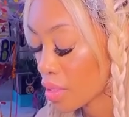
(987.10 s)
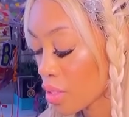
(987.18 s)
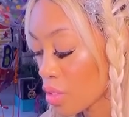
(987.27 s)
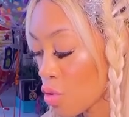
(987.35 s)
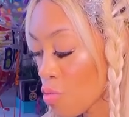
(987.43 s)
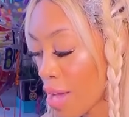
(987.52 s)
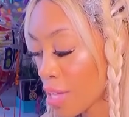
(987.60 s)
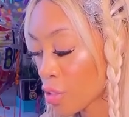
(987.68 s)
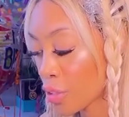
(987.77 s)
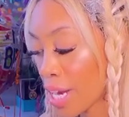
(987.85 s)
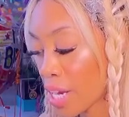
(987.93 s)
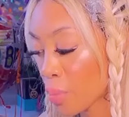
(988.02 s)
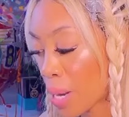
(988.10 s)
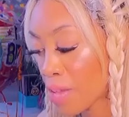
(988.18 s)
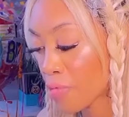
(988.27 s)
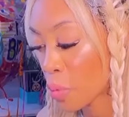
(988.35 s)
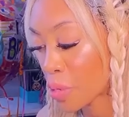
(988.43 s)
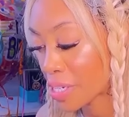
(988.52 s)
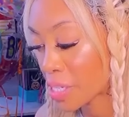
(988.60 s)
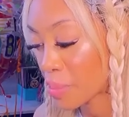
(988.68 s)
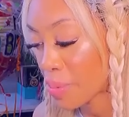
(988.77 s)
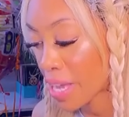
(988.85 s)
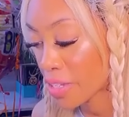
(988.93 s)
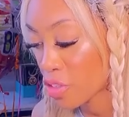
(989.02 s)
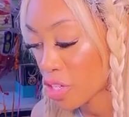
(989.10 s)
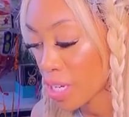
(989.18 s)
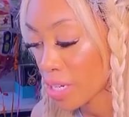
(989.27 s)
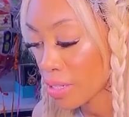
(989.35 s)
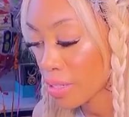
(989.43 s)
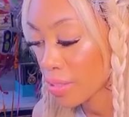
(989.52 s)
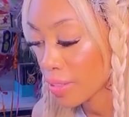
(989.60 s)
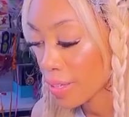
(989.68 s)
You guys are getting ready for expansion.